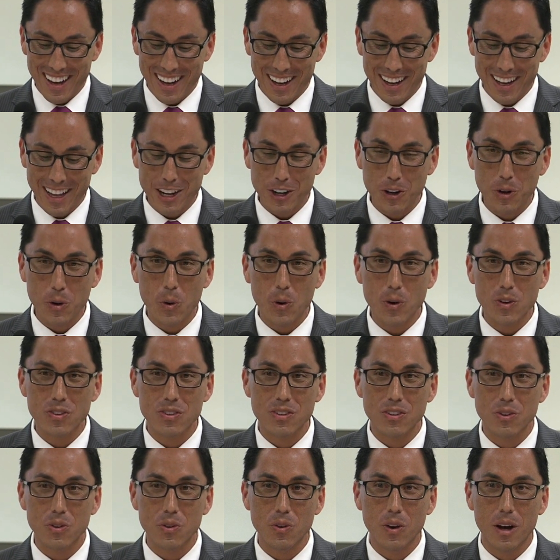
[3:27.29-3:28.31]
And of
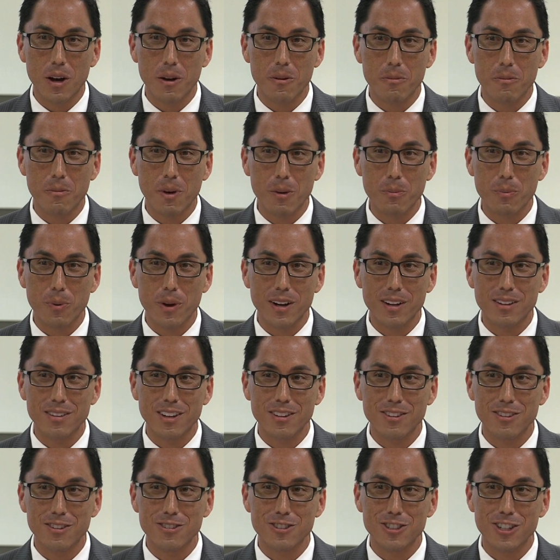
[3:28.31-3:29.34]
course, to my
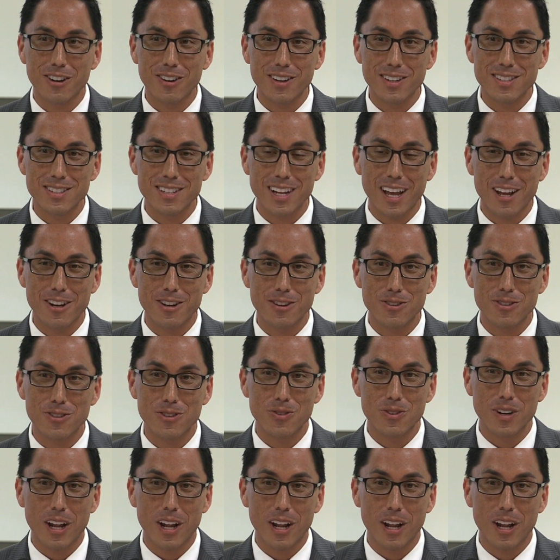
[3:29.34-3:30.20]
predecessor, Jerry Sanders,